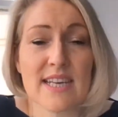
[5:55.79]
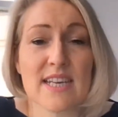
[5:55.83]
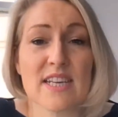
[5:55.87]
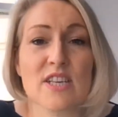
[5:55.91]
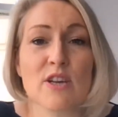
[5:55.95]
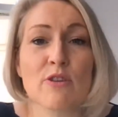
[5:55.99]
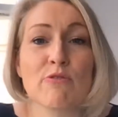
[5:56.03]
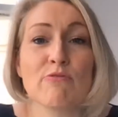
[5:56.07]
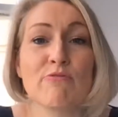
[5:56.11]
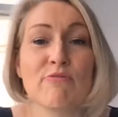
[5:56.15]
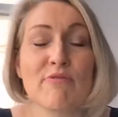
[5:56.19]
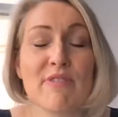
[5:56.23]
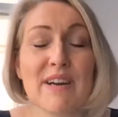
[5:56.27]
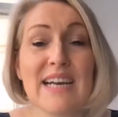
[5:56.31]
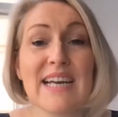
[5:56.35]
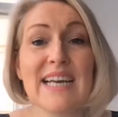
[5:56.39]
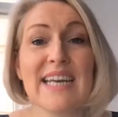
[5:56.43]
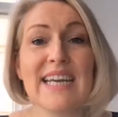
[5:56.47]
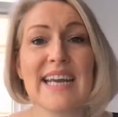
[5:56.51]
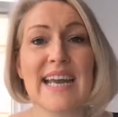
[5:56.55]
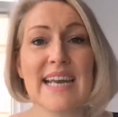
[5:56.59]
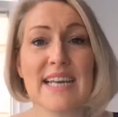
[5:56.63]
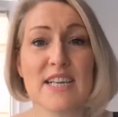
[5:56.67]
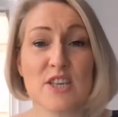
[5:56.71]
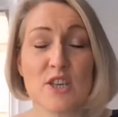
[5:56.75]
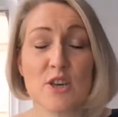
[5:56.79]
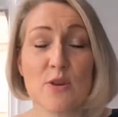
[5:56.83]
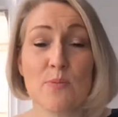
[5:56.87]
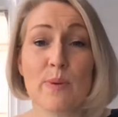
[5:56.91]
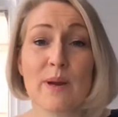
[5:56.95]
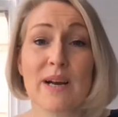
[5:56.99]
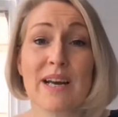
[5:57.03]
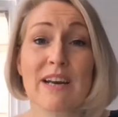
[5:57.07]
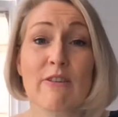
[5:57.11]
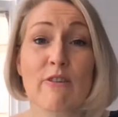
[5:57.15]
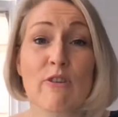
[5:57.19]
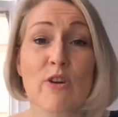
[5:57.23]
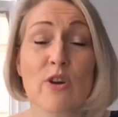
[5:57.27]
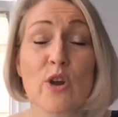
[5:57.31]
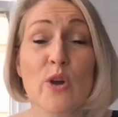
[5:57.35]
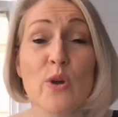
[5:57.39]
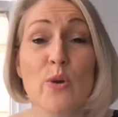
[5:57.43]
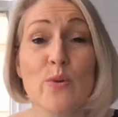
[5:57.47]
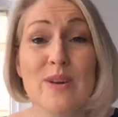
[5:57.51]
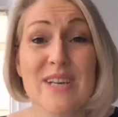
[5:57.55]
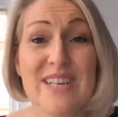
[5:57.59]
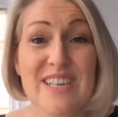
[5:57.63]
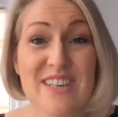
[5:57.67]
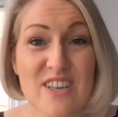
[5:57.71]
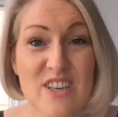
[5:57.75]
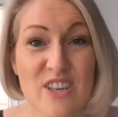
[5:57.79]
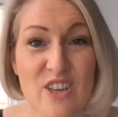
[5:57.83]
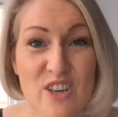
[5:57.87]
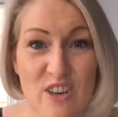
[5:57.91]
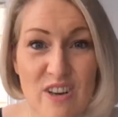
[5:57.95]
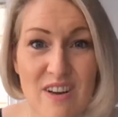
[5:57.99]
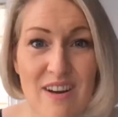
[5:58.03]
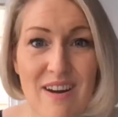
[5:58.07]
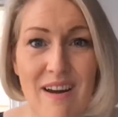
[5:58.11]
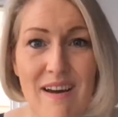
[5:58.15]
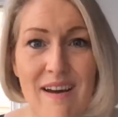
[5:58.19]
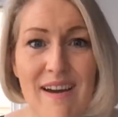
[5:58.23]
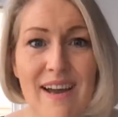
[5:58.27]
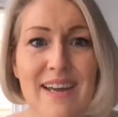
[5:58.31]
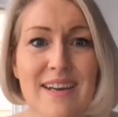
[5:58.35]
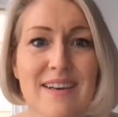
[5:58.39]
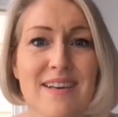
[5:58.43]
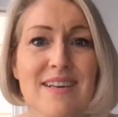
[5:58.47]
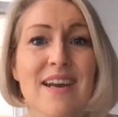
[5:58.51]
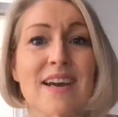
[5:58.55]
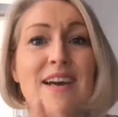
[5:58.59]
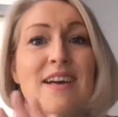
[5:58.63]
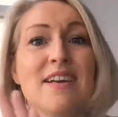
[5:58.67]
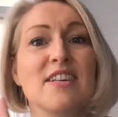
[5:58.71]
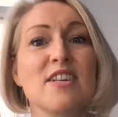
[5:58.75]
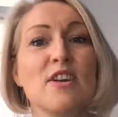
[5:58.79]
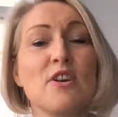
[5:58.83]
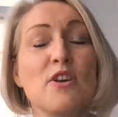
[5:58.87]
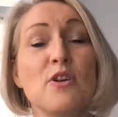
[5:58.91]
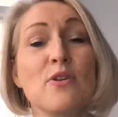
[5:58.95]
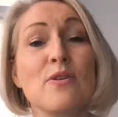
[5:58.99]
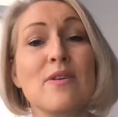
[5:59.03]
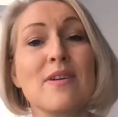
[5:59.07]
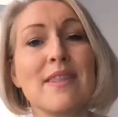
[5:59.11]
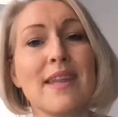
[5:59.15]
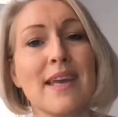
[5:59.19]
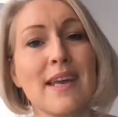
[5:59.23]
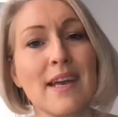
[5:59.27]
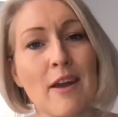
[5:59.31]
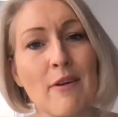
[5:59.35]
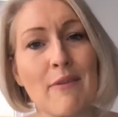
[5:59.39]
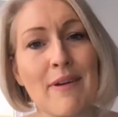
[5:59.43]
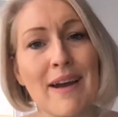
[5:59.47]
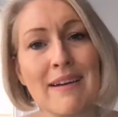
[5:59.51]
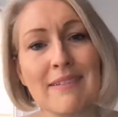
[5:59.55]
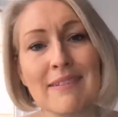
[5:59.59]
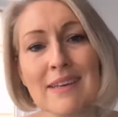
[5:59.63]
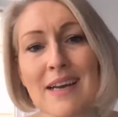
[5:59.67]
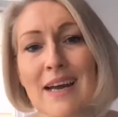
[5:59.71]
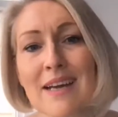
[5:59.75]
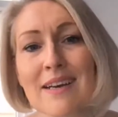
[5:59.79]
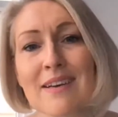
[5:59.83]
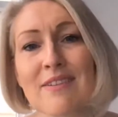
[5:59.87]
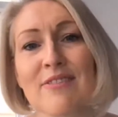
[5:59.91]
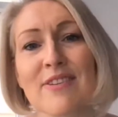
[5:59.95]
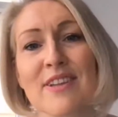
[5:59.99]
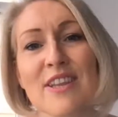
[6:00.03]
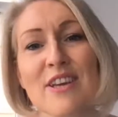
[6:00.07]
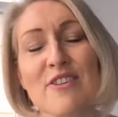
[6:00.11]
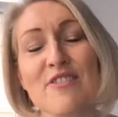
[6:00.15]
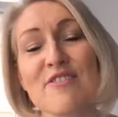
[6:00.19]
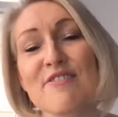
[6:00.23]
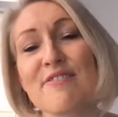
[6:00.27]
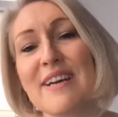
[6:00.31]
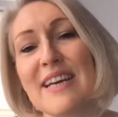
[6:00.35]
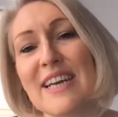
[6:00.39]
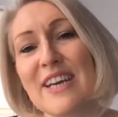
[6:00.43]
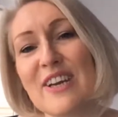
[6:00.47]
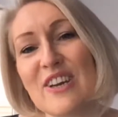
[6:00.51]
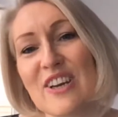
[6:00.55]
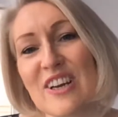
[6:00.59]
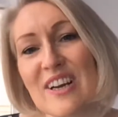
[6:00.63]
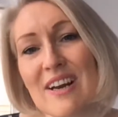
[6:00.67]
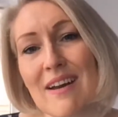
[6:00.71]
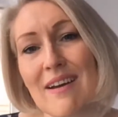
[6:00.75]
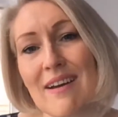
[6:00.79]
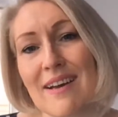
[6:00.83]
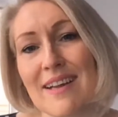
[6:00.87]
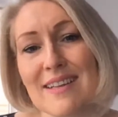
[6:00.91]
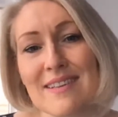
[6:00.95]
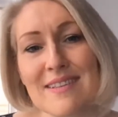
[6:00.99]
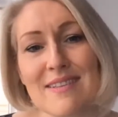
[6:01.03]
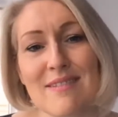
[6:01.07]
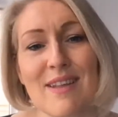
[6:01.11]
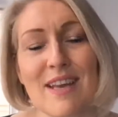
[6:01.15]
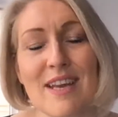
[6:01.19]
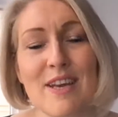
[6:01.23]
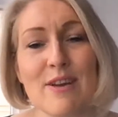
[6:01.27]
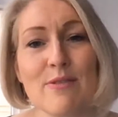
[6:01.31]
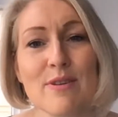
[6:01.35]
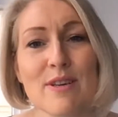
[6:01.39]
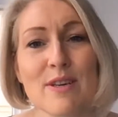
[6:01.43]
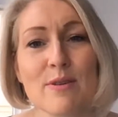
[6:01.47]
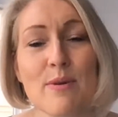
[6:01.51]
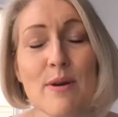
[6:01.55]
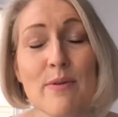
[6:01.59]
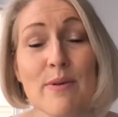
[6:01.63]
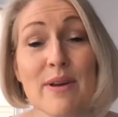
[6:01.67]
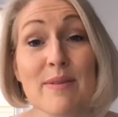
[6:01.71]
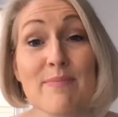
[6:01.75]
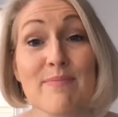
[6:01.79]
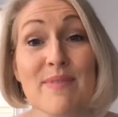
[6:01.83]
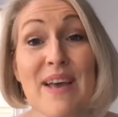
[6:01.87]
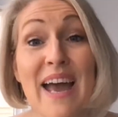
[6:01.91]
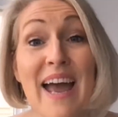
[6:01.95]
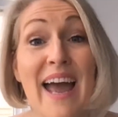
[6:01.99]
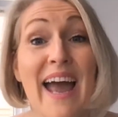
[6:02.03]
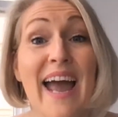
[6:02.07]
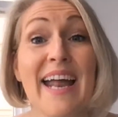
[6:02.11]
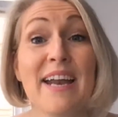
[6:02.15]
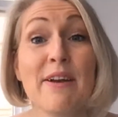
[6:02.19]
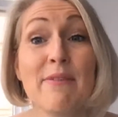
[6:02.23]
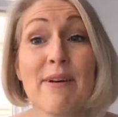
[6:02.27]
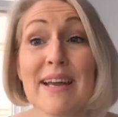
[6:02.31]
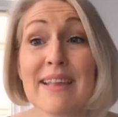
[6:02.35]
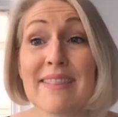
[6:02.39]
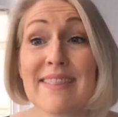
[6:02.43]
So really get super clear on who isn't a good client so you can then go out and hunt for those really good clients that you want to work with. Anyway,